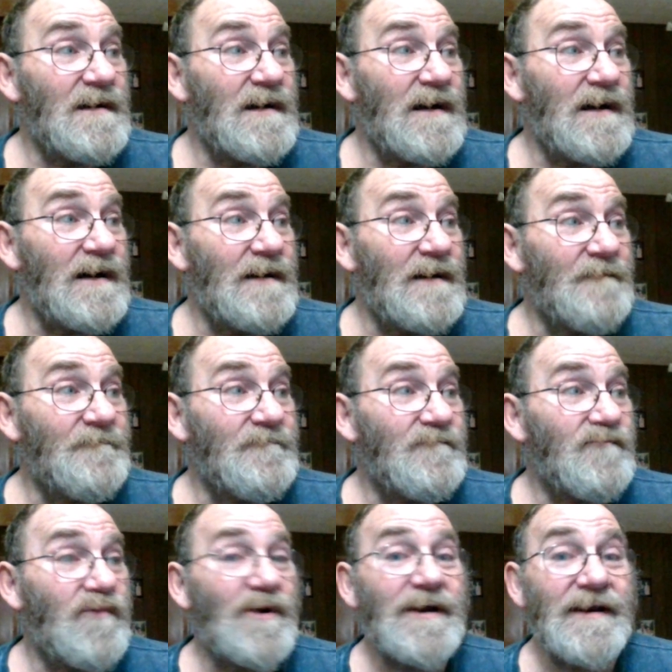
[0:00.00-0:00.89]
um,
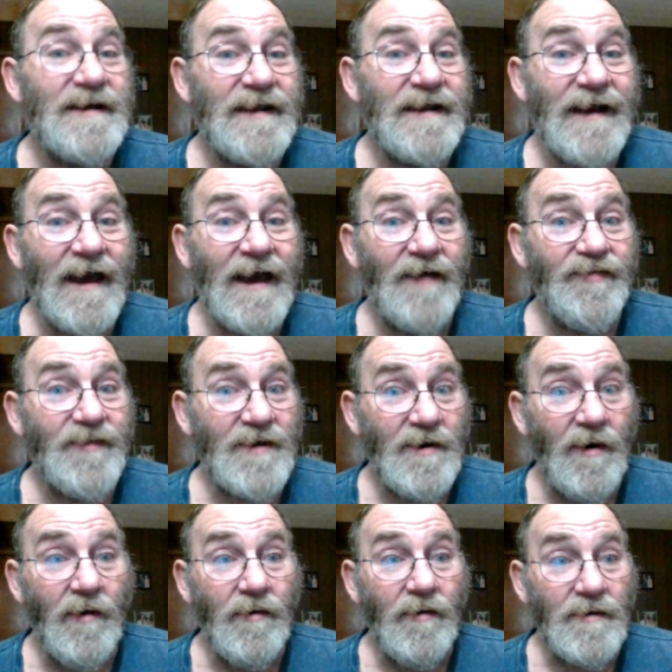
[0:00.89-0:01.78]
wanting to get out in the
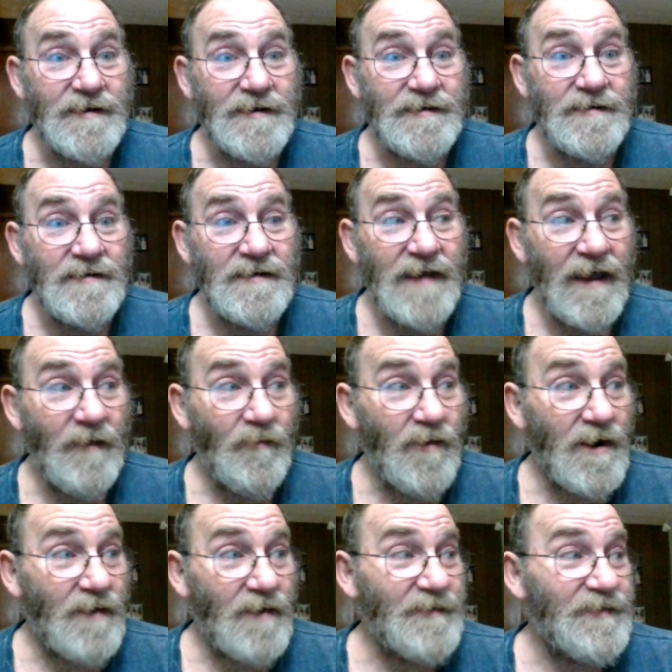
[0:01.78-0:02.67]
cold and, and
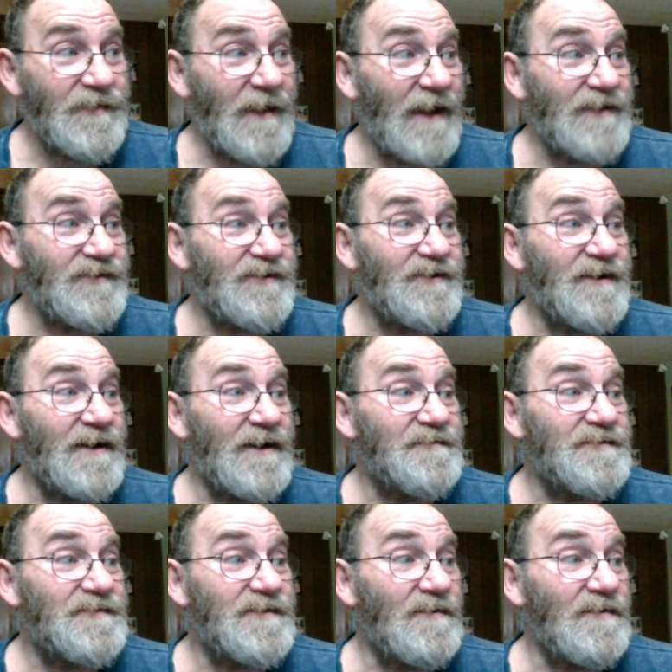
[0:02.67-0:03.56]
work with that
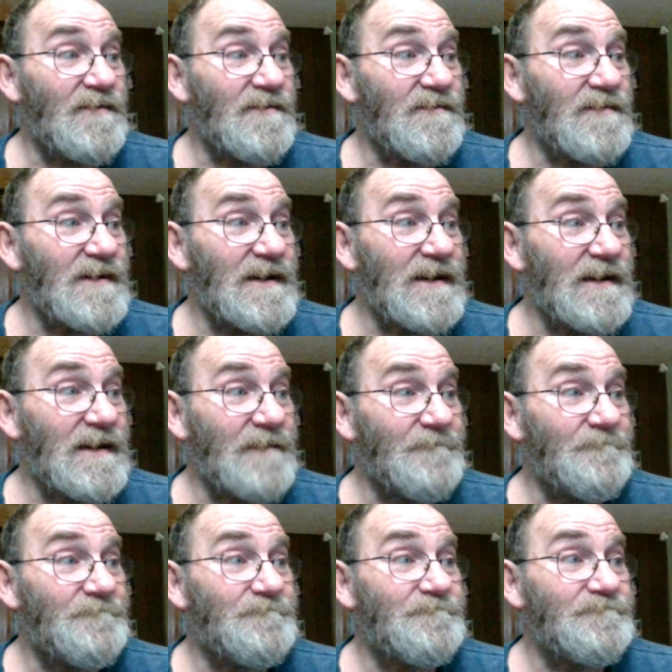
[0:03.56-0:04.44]
stuff. So
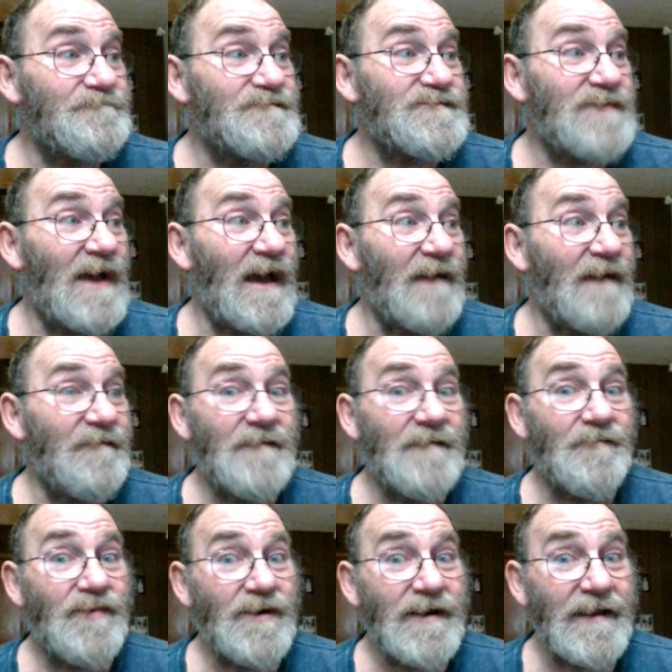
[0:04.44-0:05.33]
um, I've
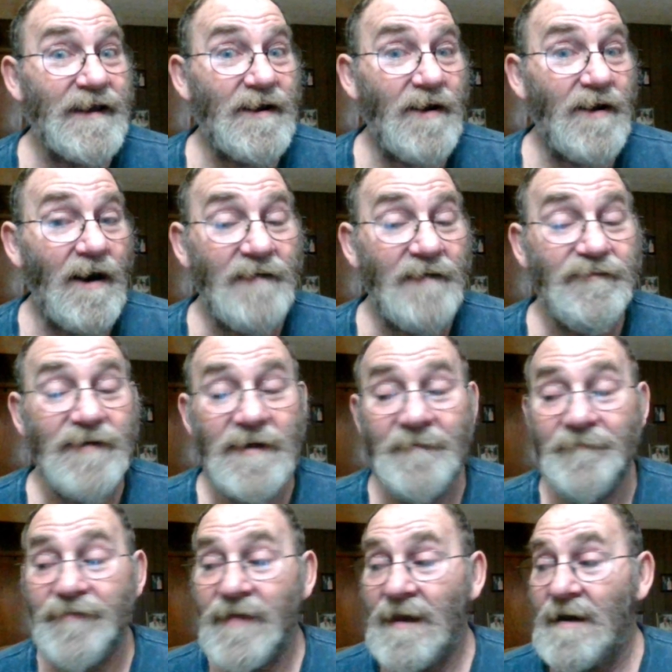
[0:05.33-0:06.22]
been putting it off.
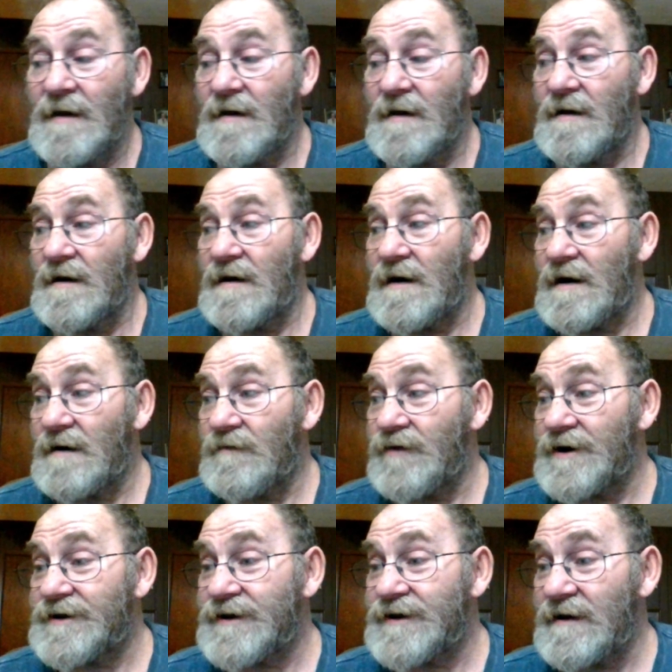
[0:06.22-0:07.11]
Uh,
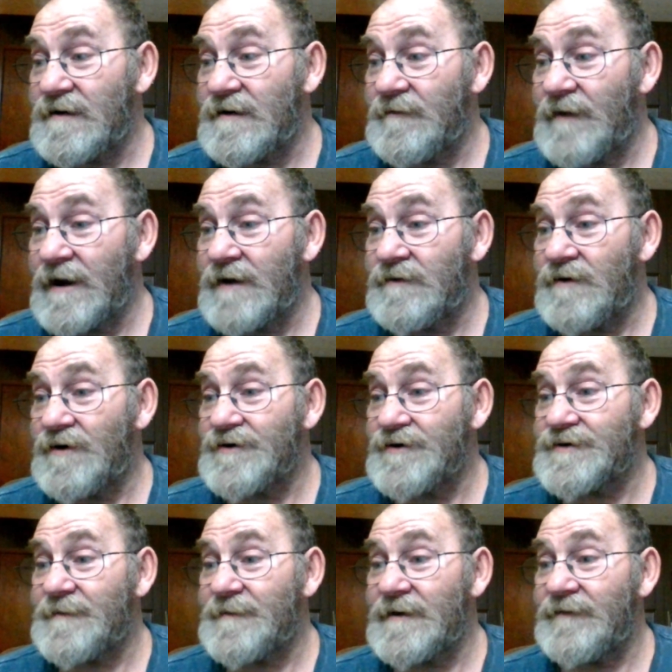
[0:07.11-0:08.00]
which anybody who
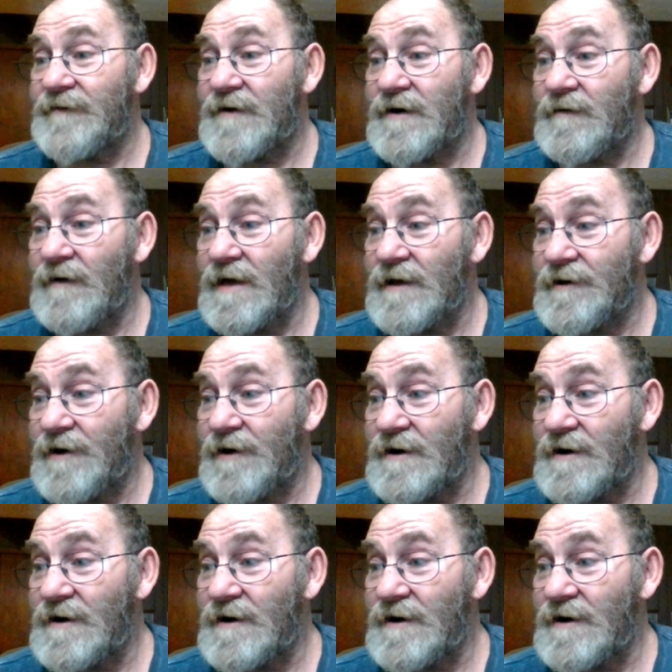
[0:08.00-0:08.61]
knows me very well at